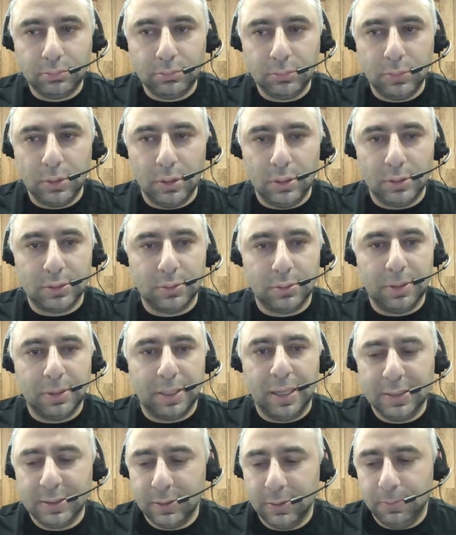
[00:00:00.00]
So play
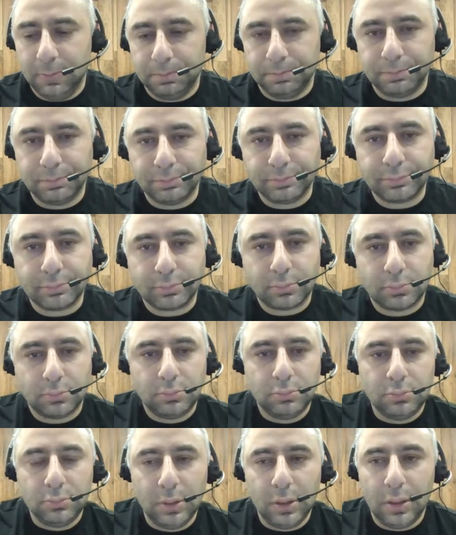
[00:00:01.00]
castle,
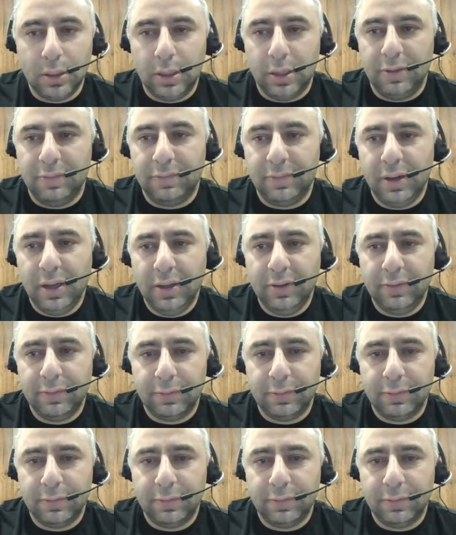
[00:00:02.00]
a5,